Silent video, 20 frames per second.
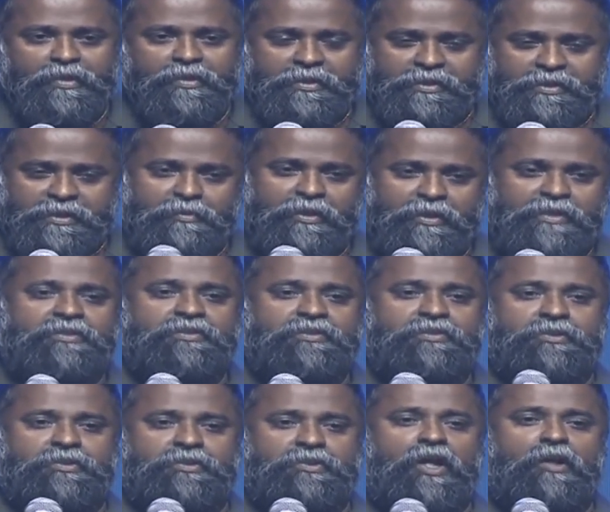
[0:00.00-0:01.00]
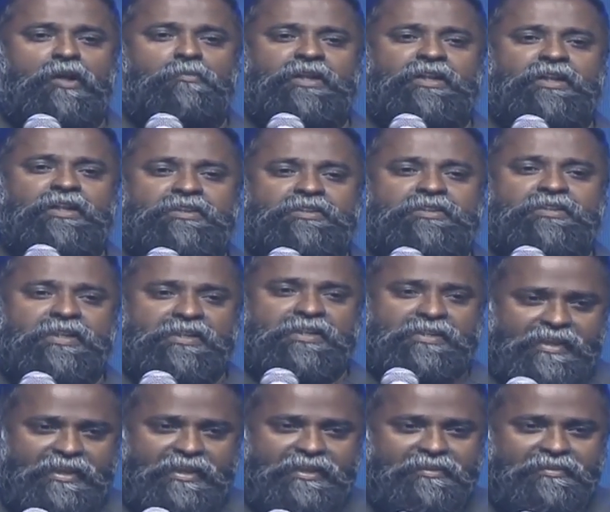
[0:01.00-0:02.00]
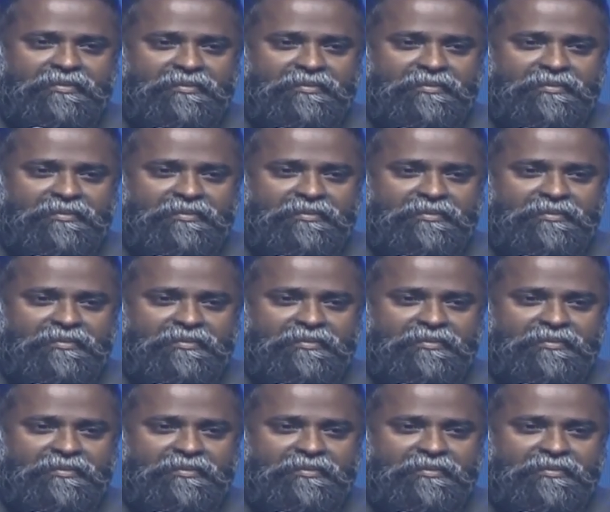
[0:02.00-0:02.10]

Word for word: she was charming us in the set.